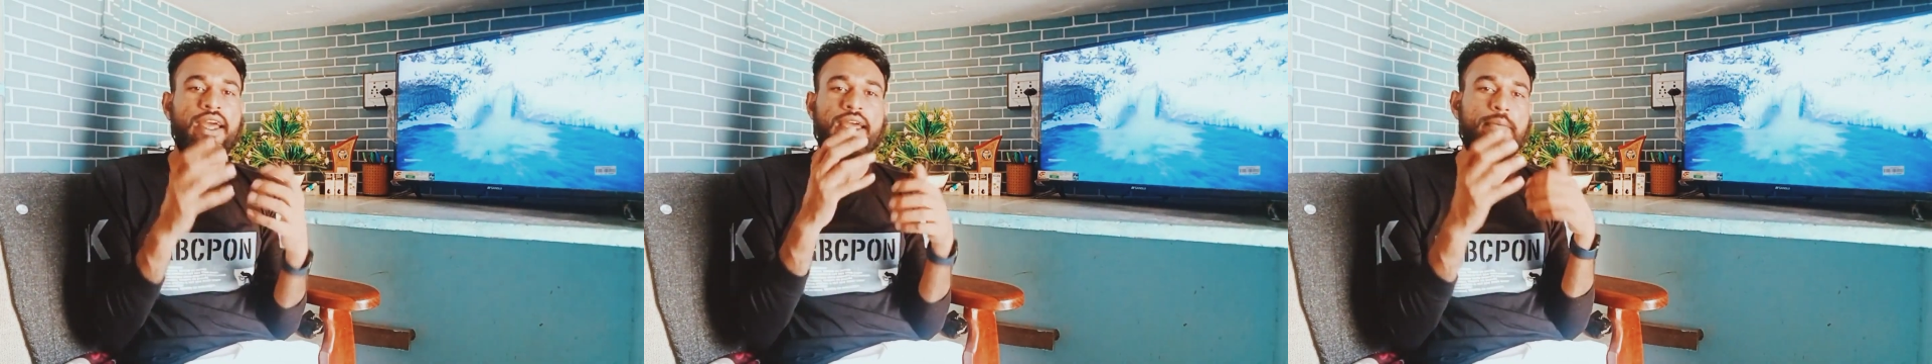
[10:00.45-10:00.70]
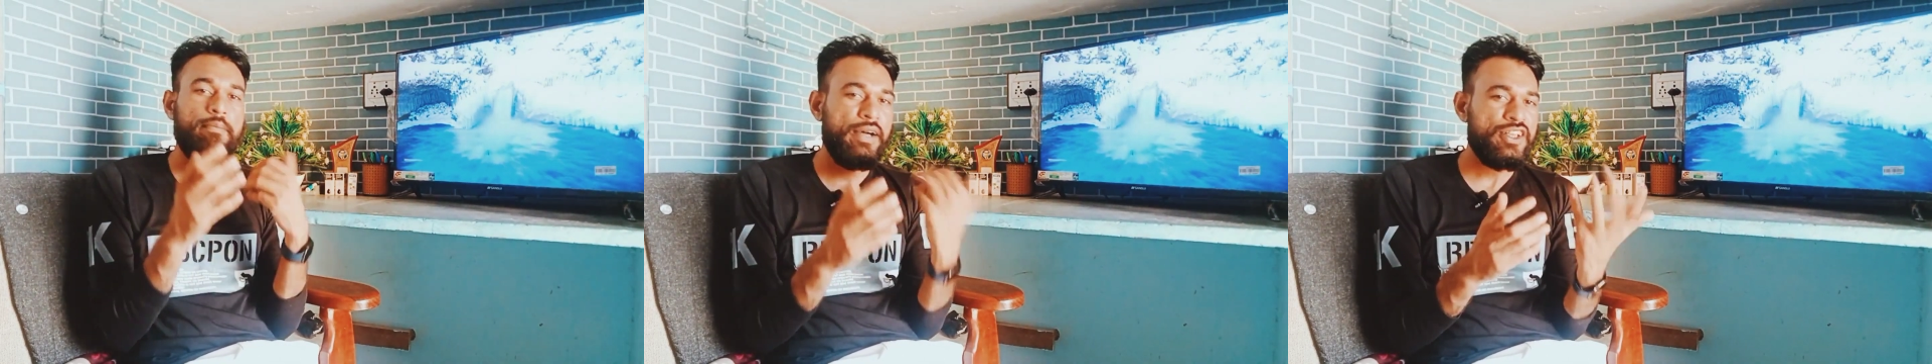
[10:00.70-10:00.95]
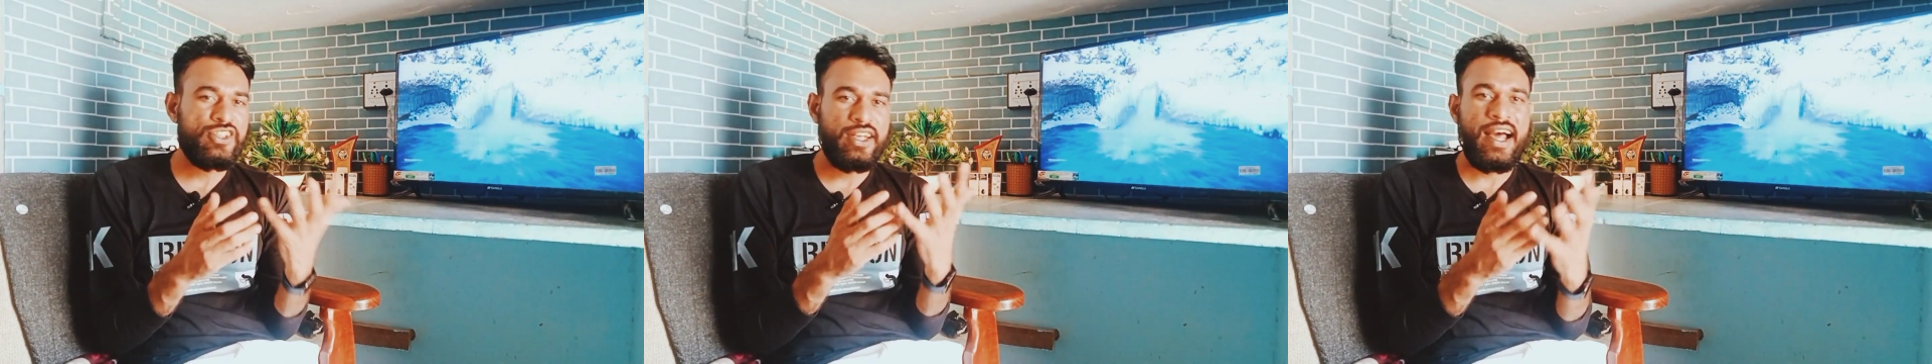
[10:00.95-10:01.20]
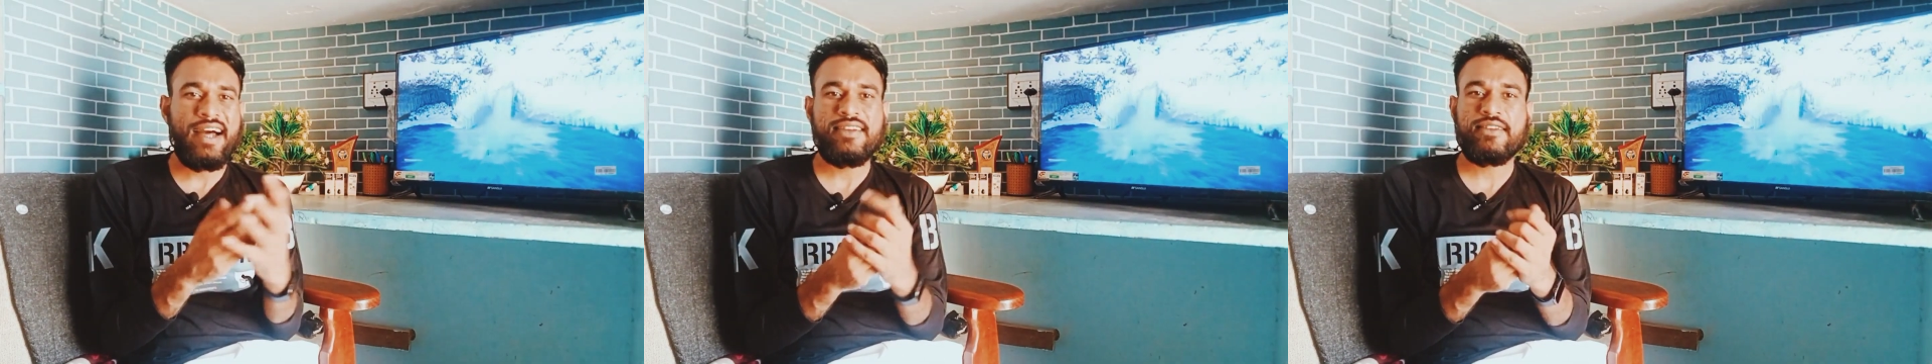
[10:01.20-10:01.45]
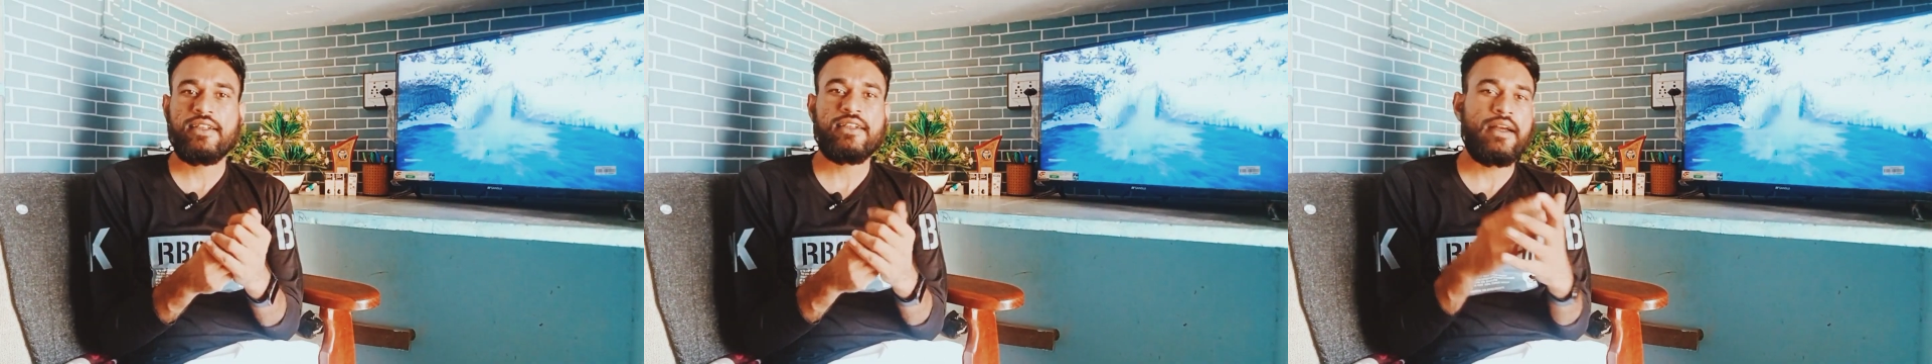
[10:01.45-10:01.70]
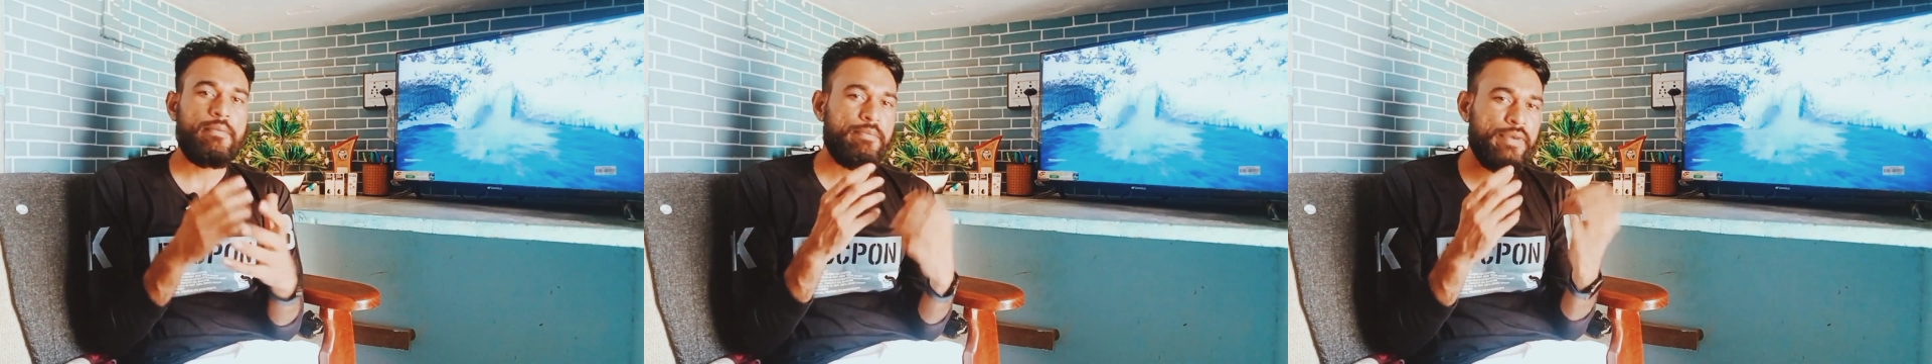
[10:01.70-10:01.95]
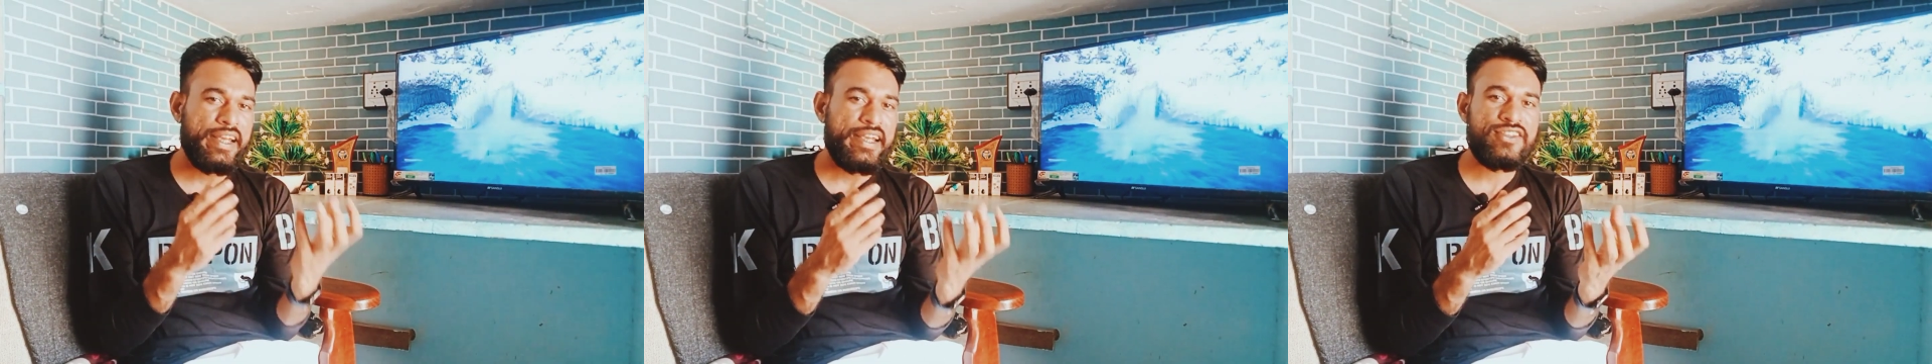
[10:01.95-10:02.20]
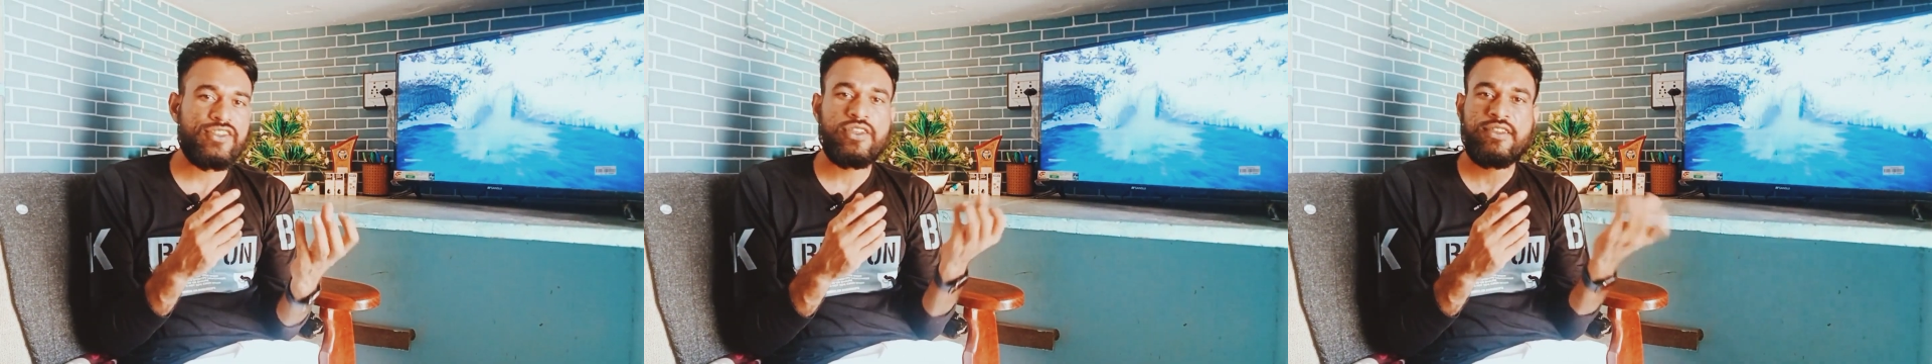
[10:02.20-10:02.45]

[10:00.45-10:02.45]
a much larger comprised